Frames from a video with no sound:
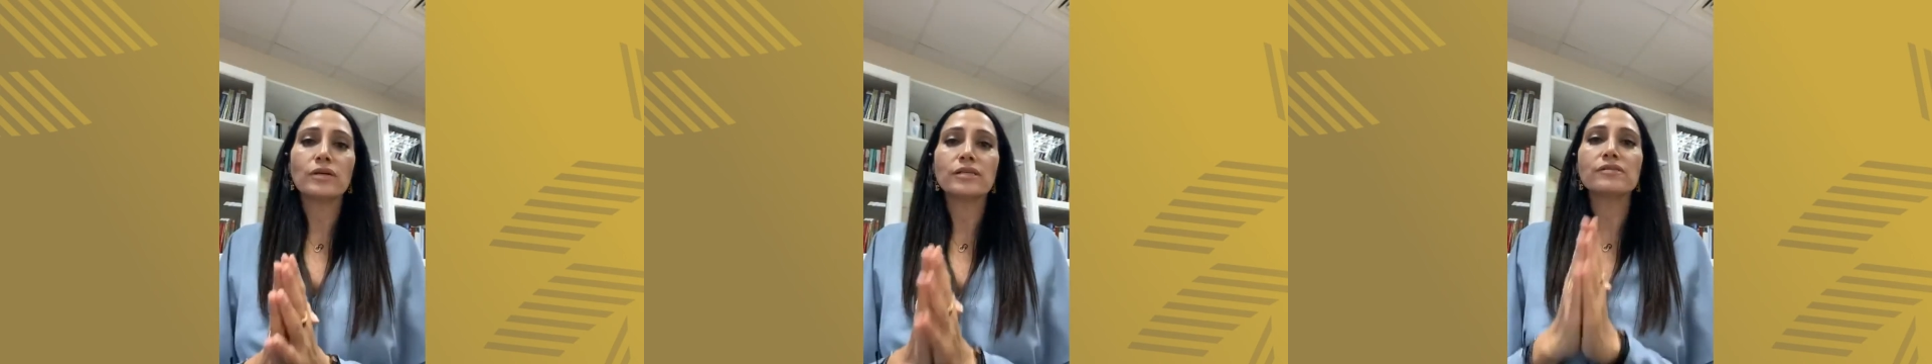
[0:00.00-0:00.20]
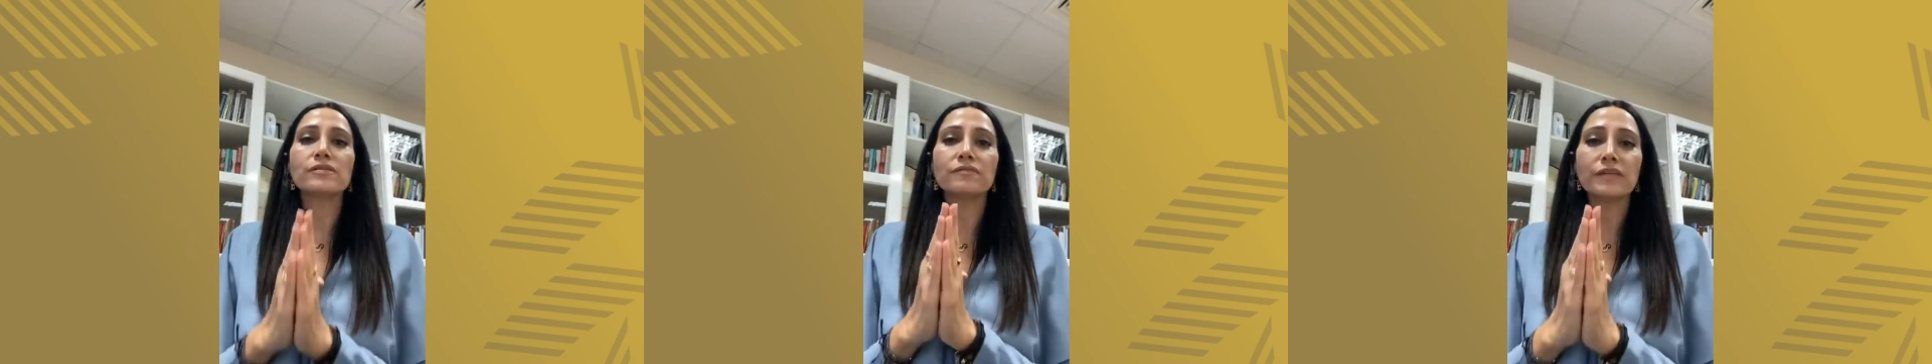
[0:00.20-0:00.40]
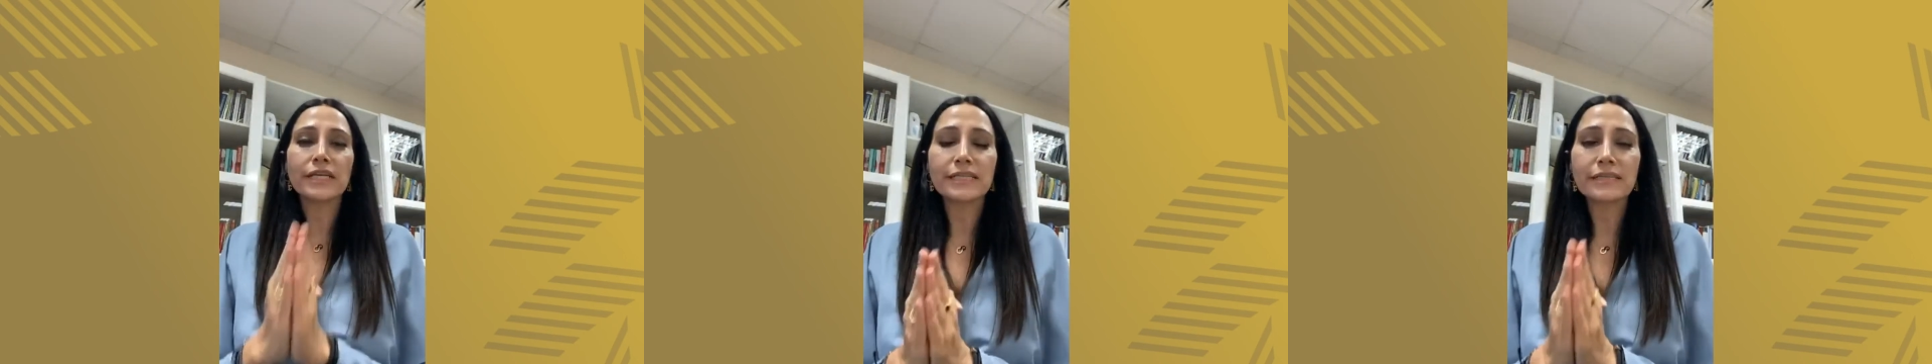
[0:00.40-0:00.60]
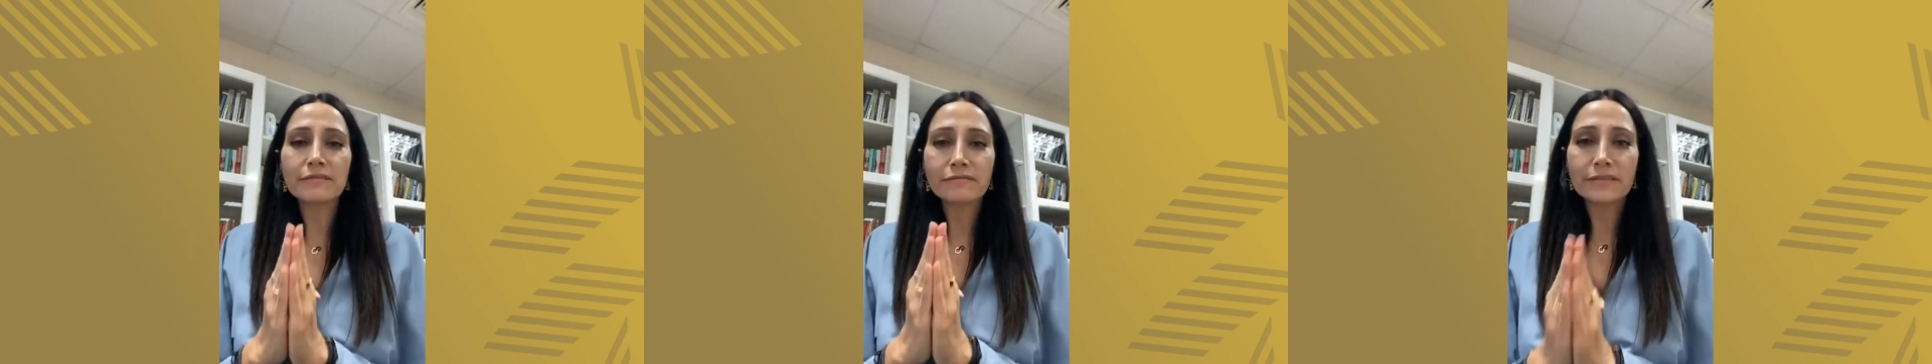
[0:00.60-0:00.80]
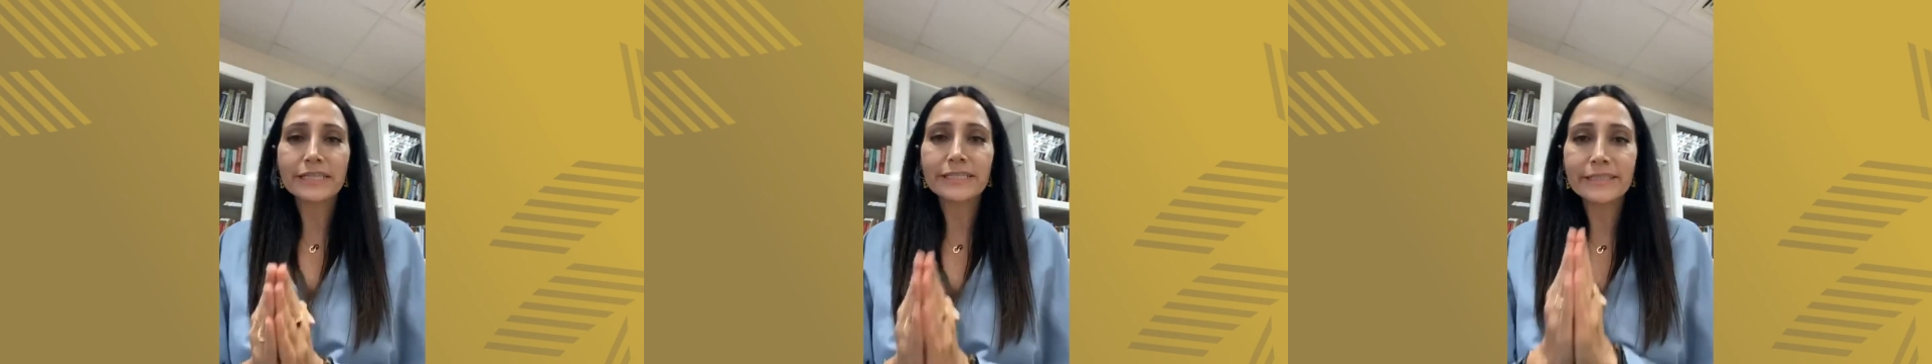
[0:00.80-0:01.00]
is very,
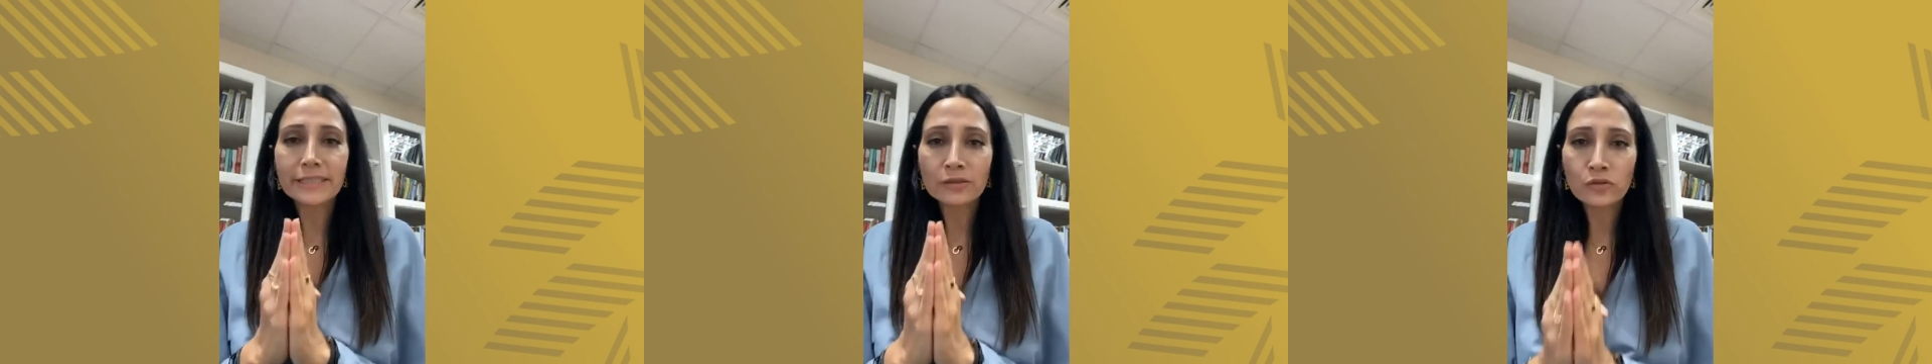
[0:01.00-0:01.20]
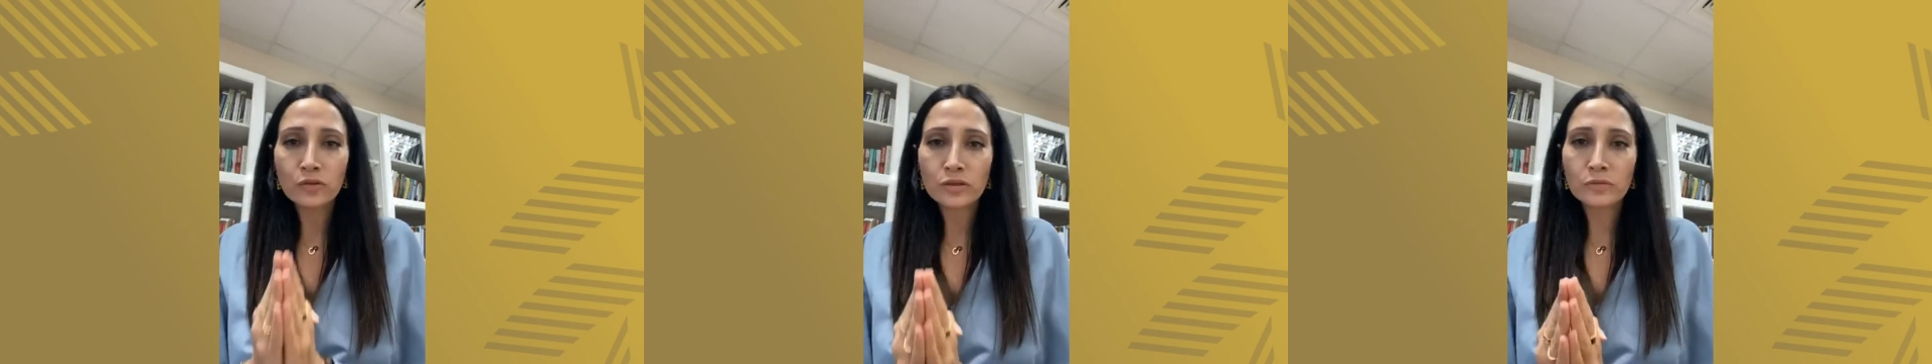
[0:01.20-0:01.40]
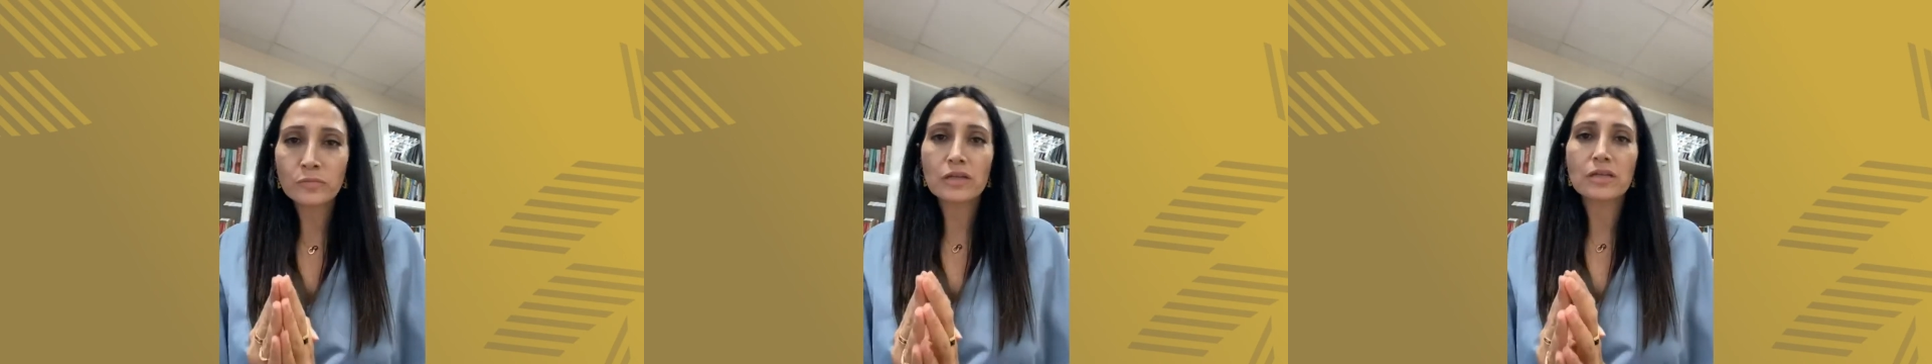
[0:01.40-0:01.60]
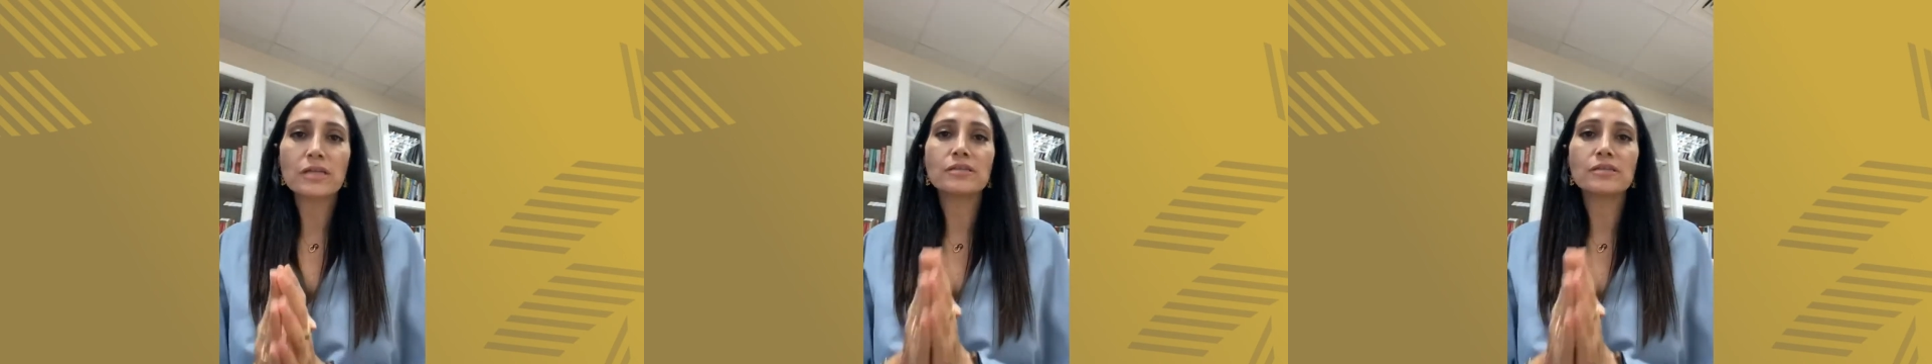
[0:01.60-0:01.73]
very normal.